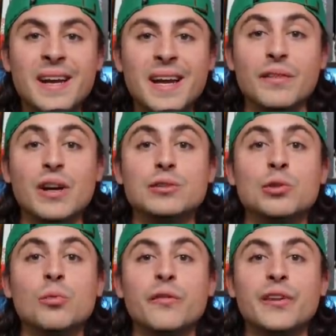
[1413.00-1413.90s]
and I've got
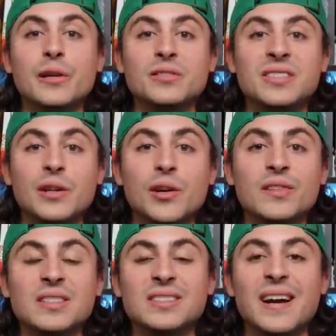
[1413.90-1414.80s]
2 more videos sitting off
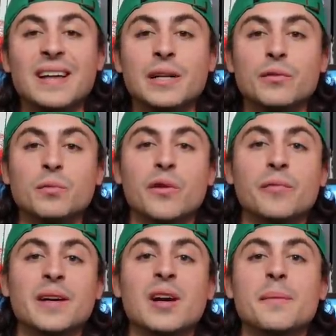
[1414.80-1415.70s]
to the side here with more of
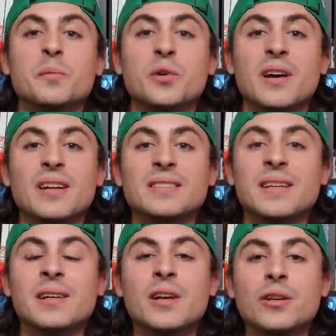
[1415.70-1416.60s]
my comic book
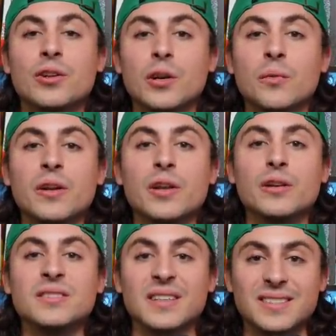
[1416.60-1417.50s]
content. Click on one of
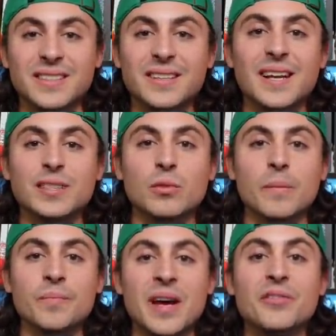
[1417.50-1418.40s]
those, and I'll see you in the next
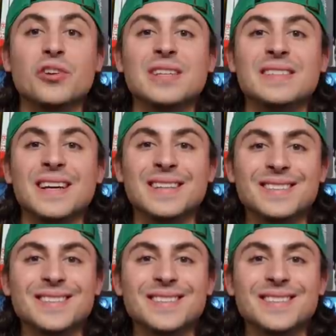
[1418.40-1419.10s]
one. Have a great day.